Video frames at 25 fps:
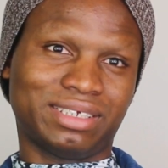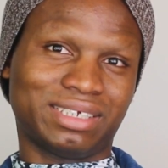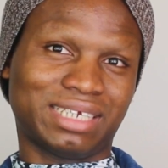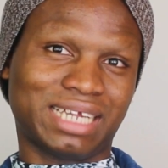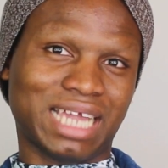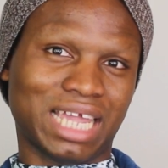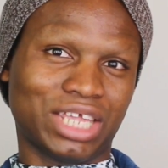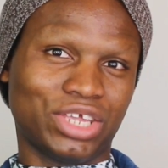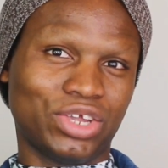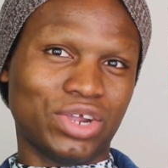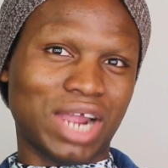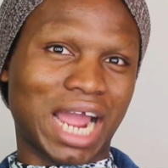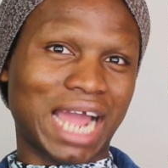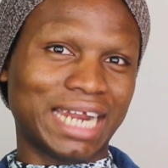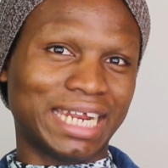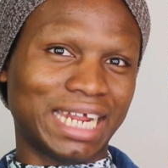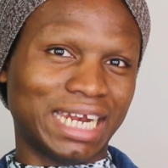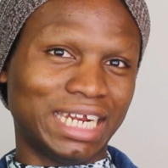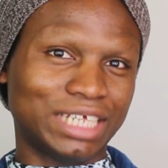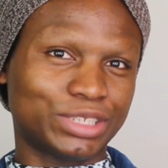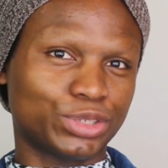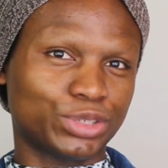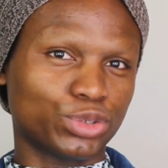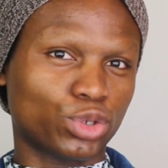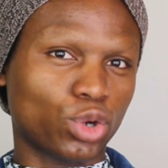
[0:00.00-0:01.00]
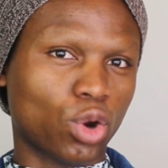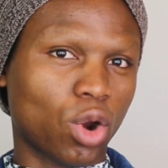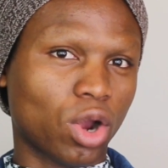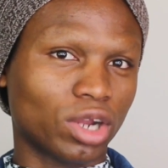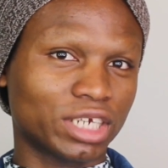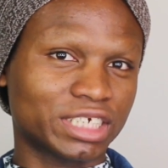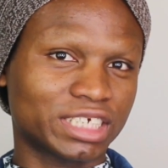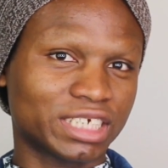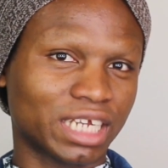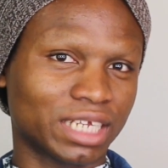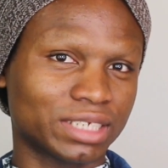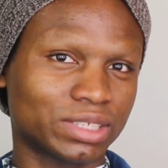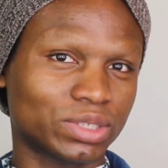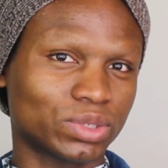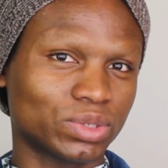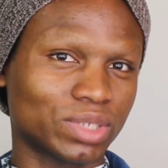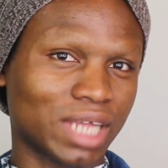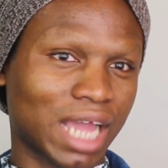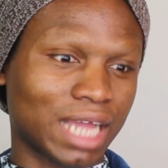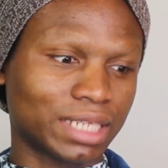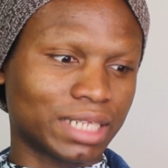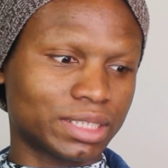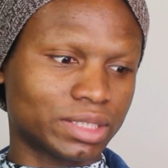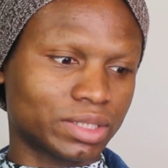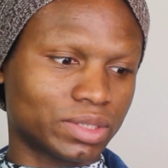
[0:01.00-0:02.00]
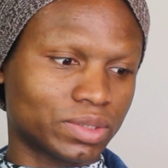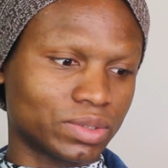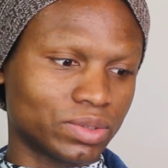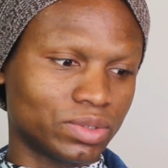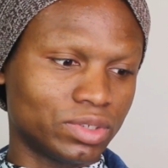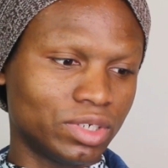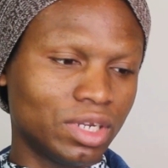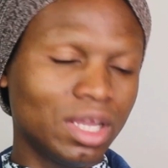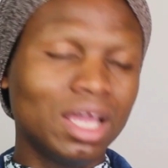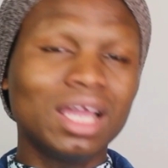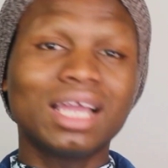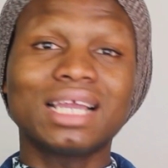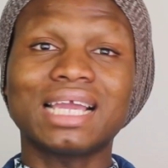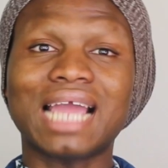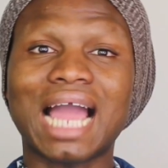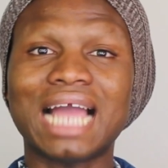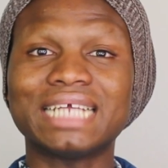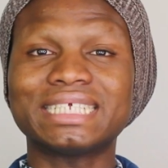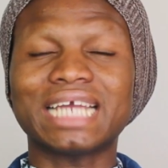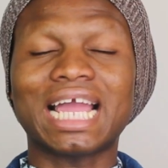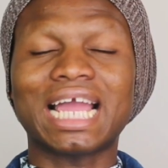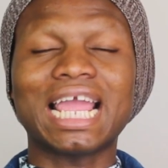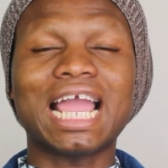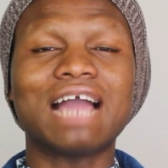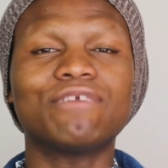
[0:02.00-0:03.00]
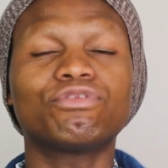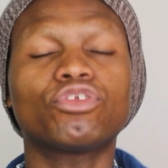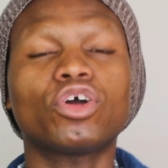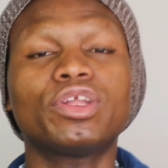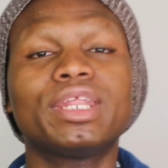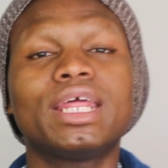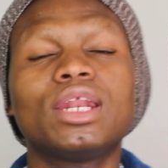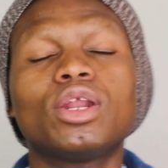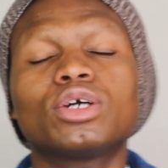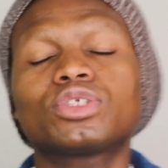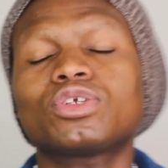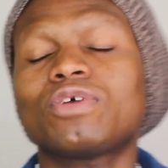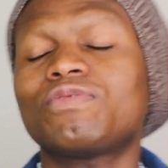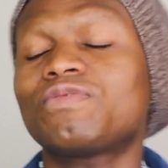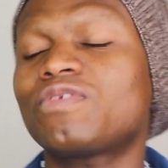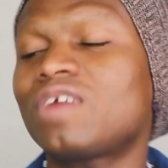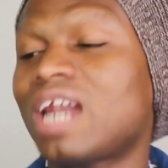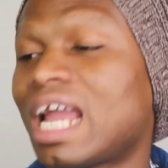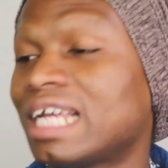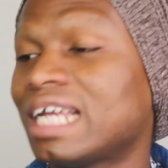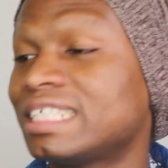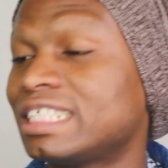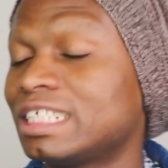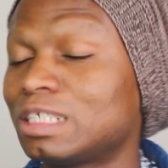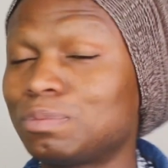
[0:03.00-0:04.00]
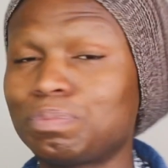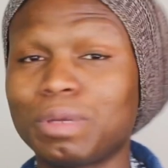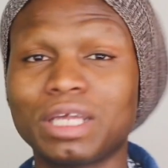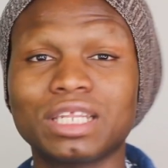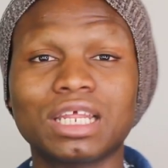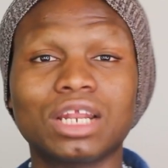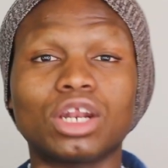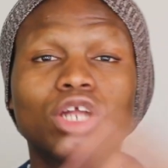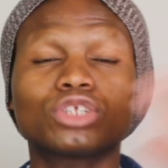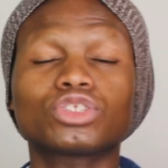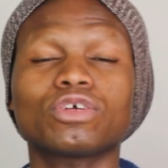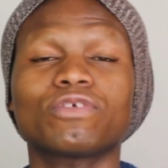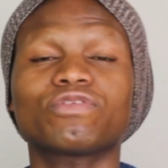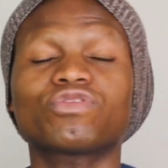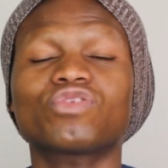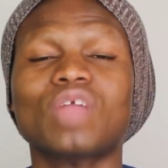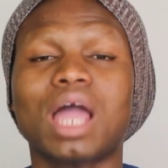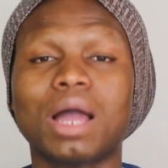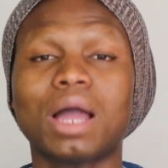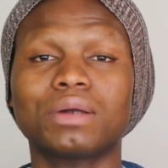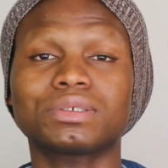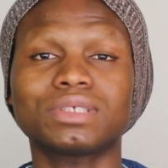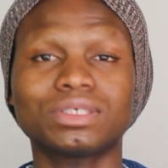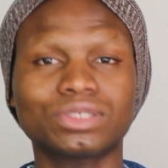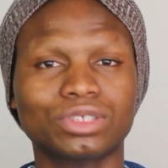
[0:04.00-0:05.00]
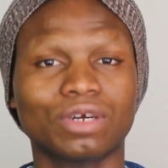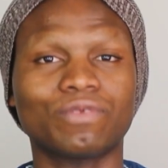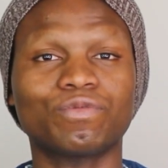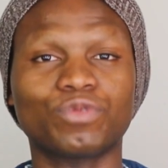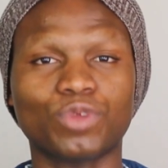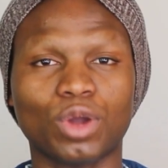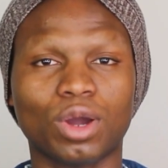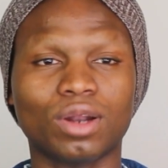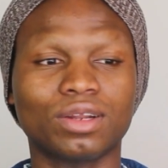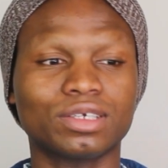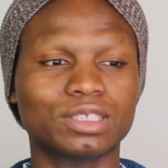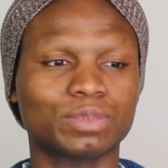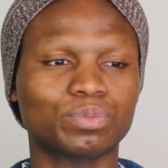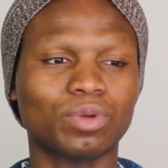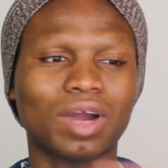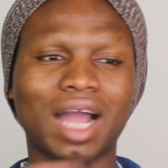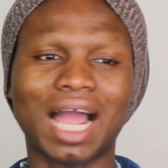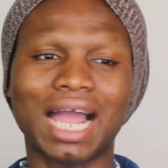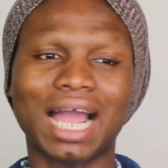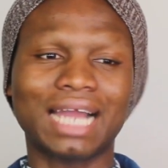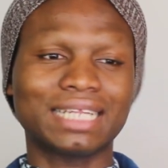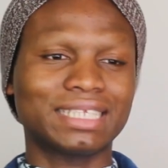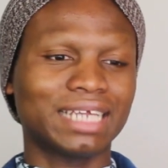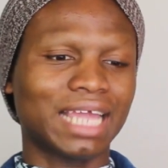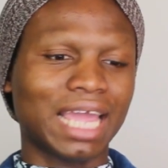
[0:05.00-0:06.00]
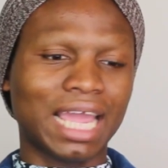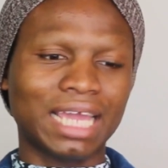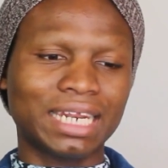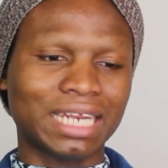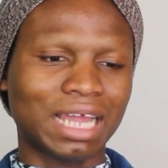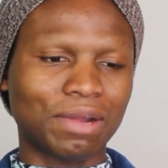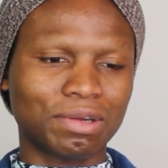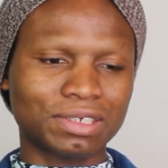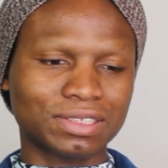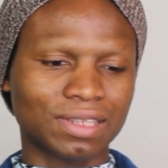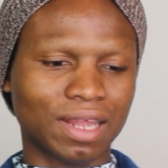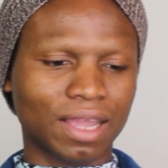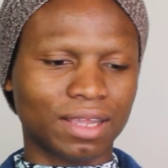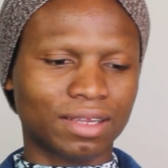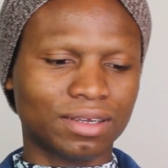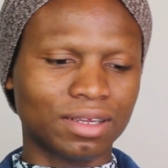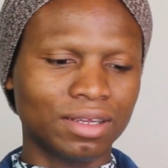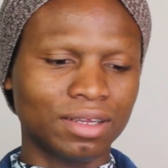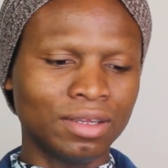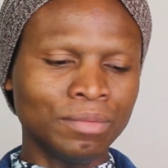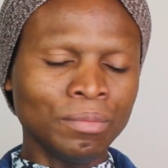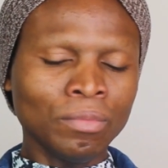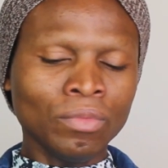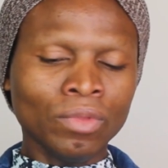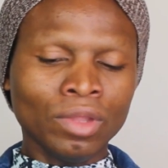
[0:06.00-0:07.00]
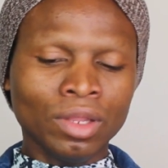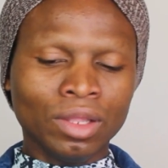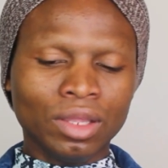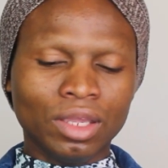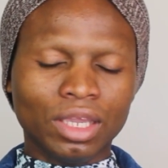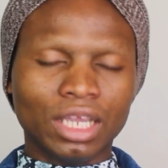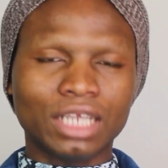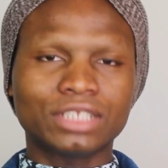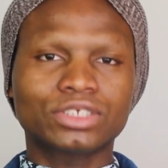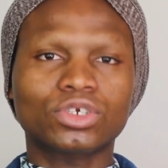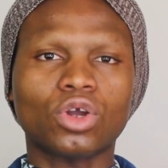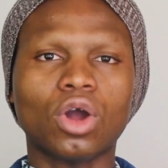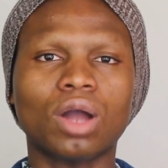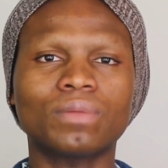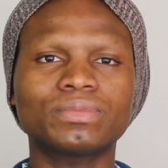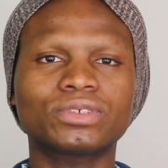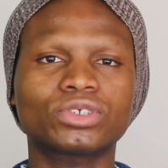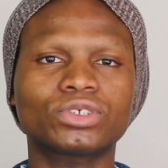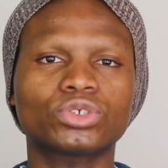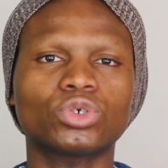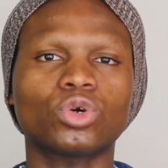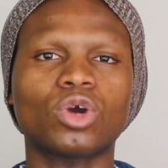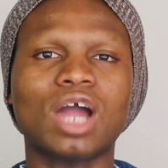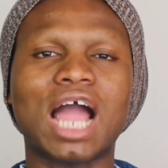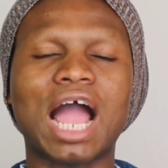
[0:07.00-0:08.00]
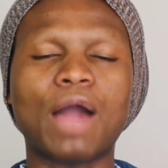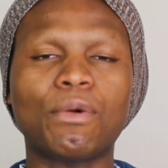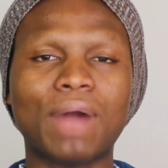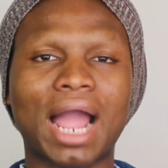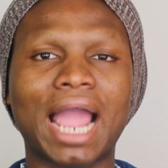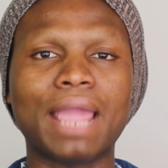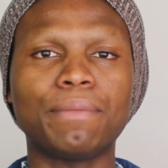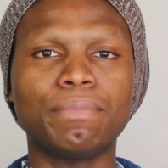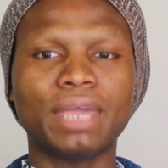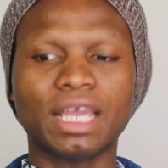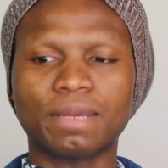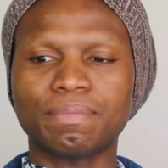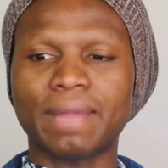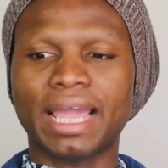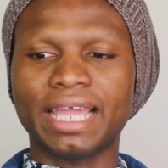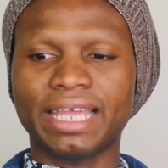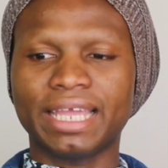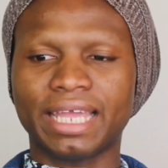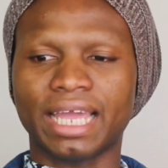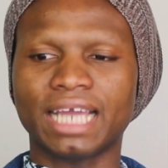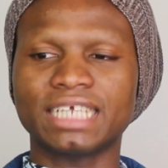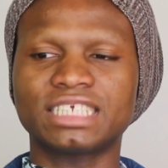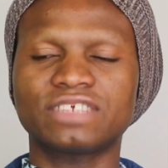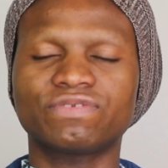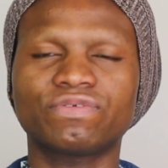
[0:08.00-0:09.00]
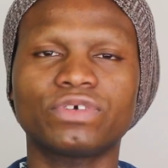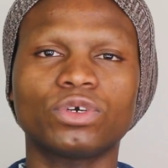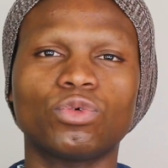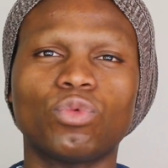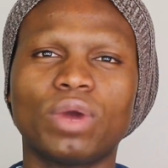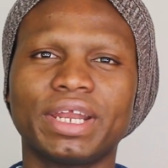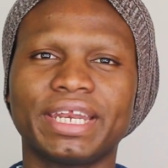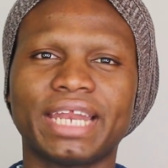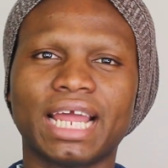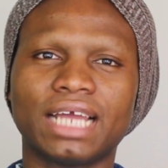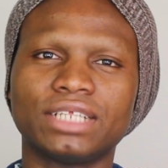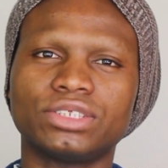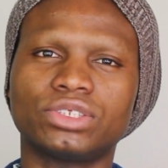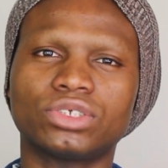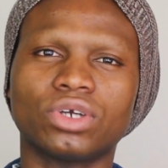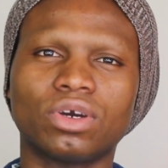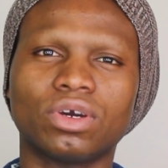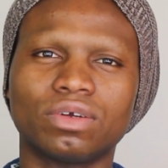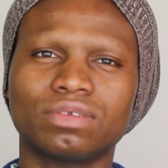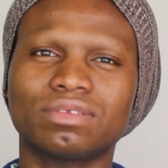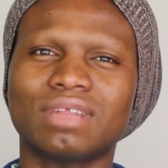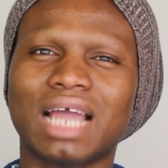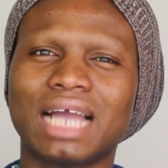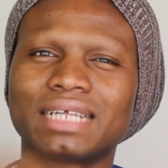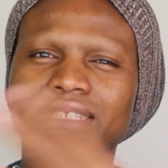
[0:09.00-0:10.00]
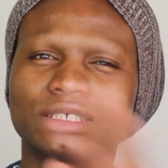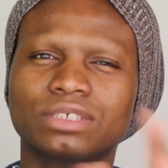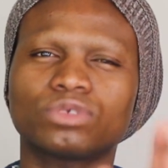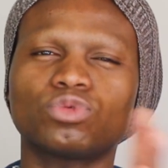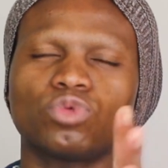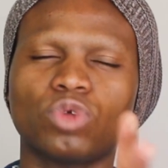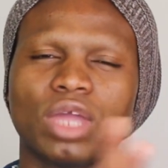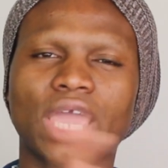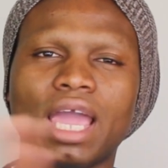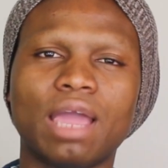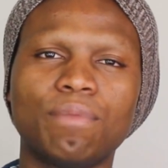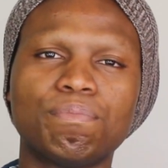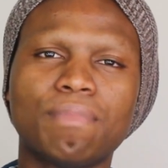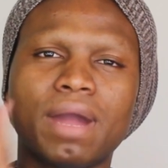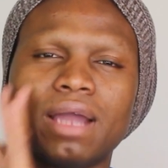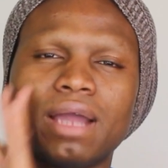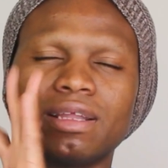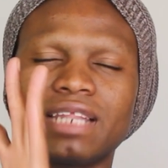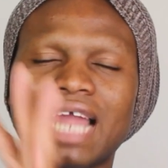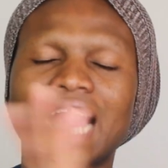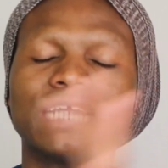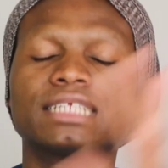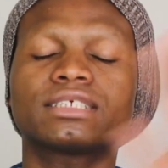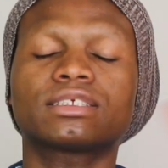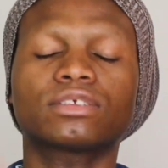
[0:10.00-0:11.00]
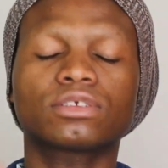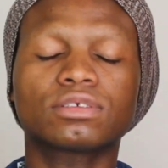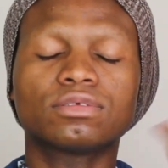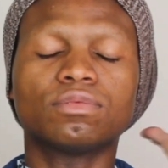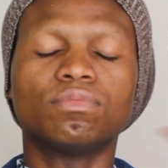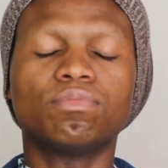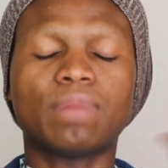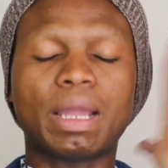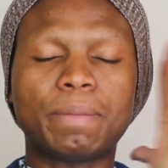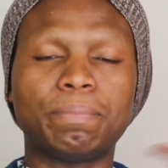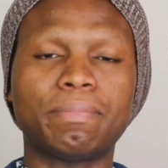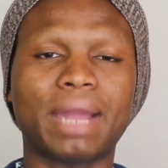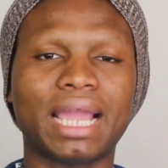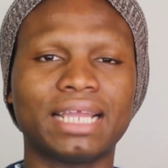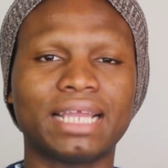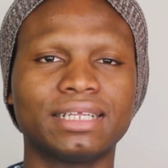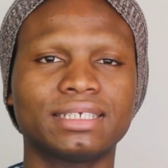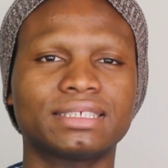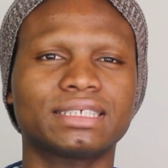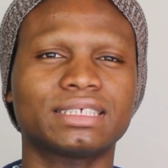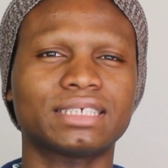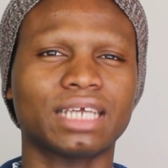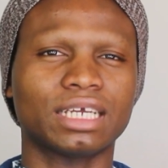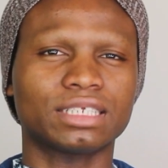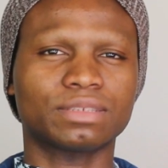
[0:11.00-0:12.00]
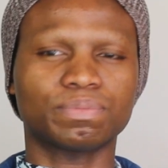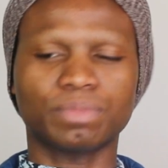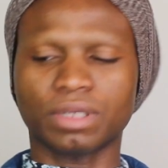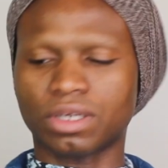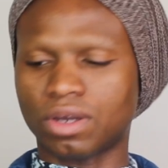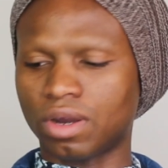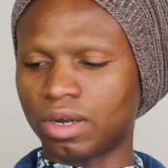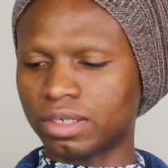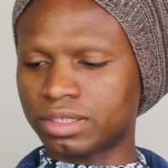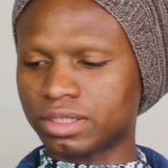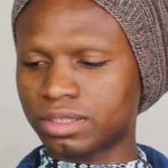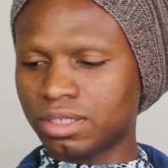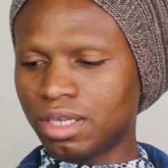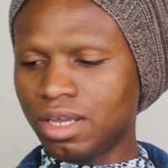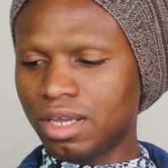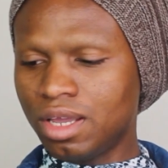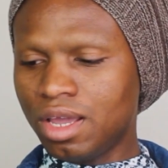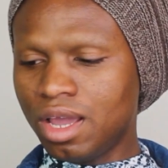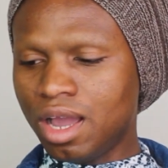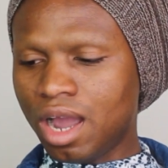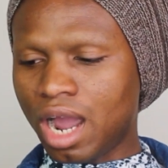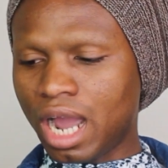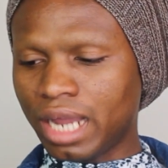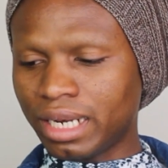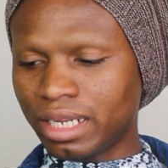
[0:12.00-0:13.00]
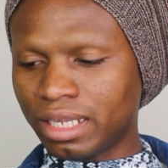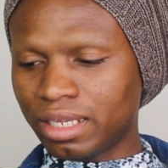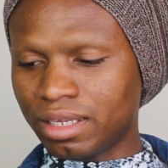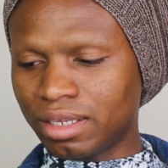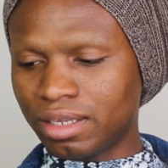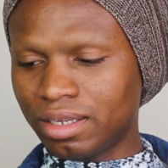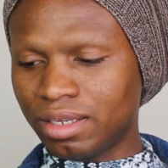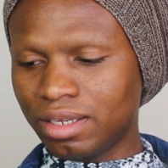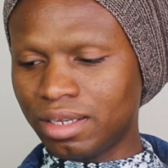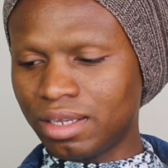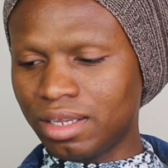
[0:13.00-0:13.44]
Can you add a little conscience to that too? Guys, I have done a lot of classes, paid a lot of thousands of dollars, but at the end I was like, it comes to how I make my guests feel when they're done. That's where, that's my mindset because, honey,